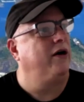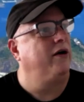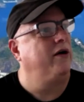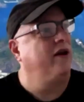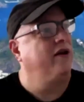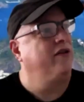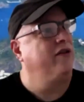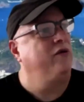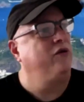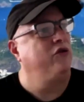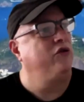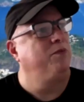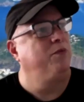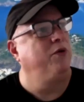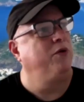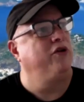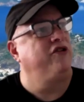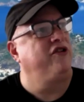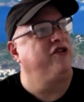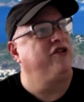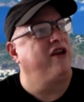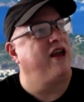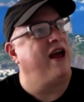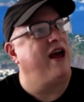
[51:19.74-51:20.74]
I think it was
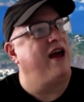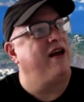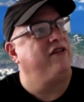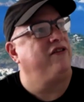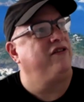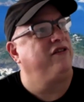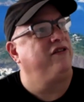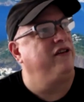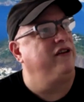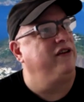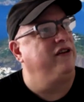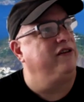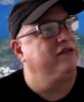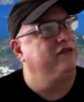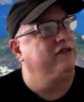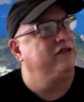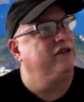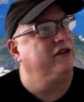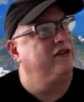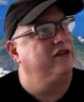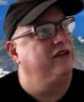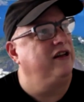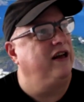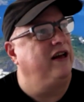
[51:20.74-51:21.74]
Butch Cassidy in
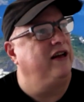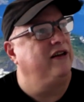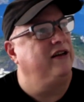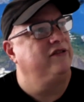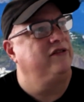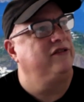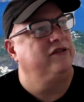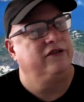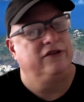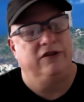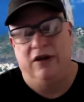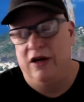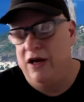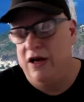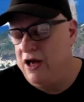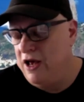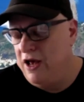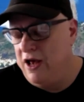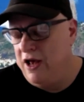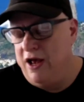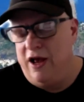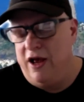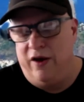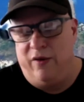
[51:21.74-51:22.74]
Sundance,
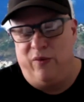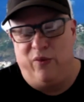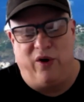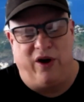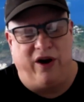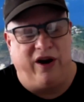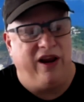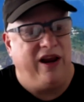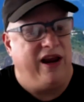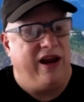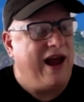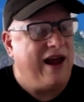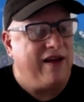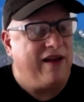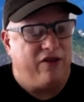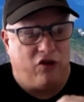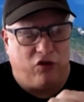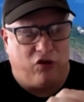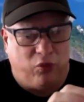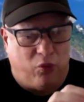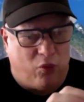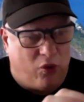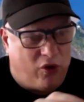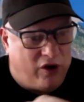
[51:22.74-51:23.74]
where he had
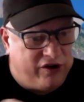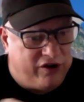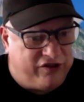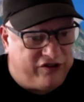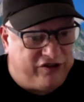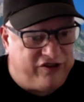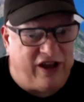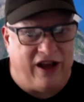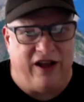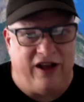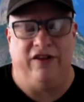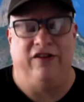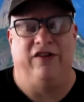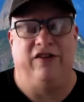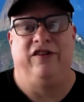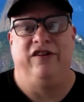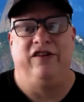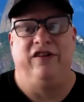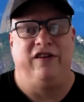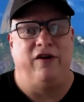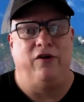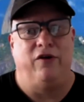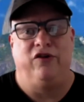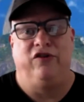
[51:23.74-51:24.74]
this one sentence. He
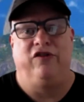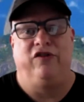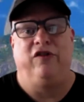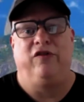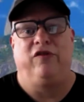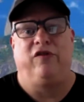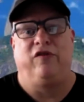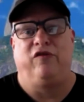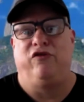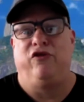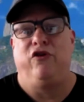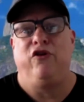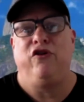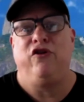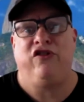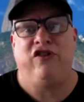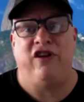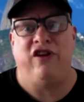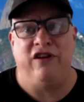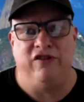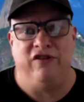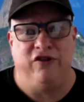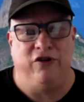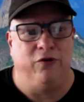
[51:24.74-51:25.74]
goes, "This first
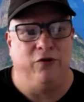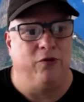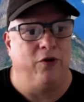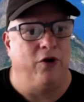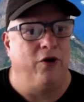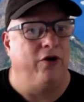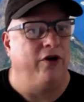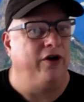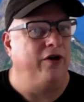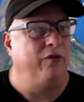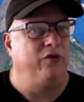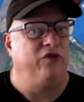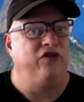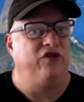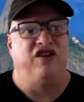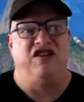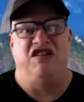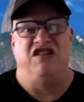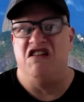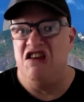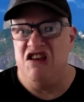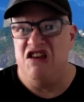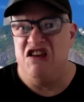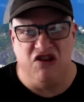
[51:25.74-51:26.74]
sentence he wrote, and it was the
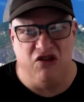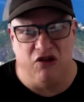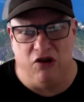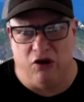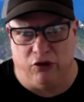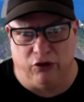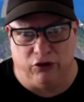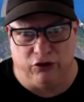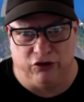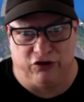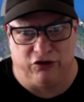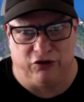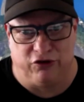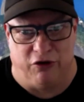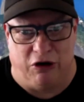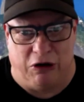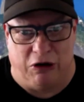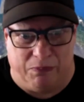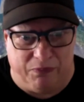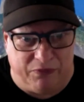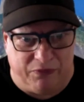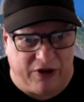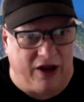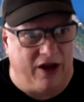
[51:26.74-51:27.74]
key of the whole
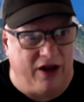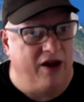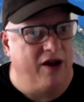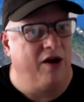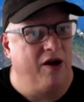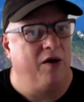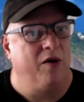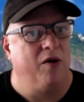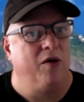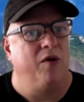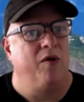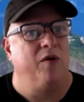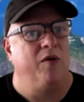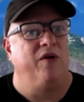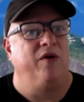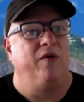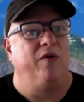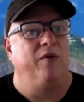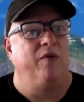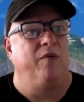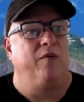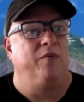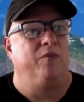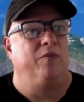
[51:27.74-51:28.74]
script."
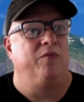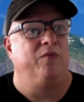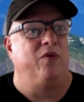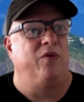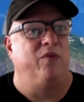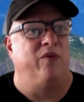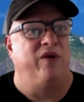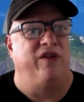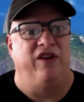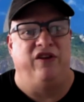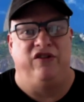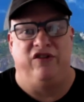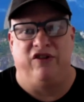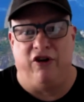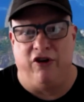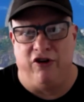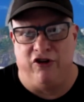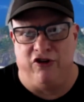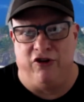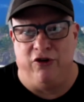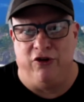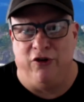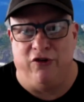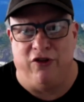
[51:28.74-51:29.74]
But when they started
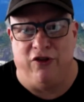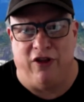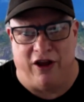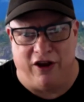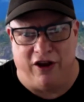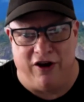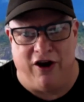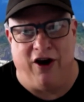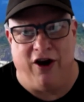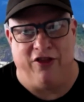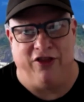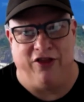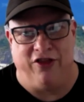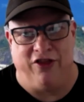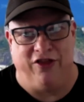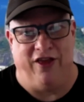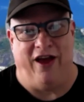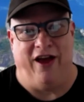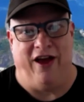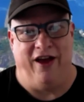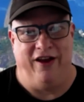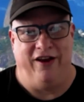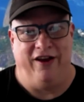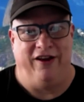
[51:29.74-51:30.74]
shooting, they cut
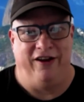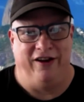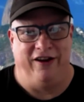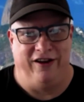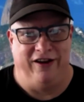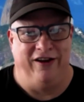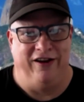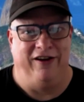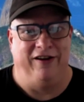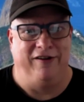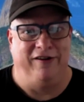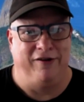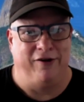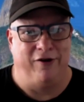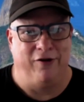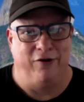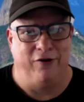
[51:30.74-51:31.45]
that, and he goes,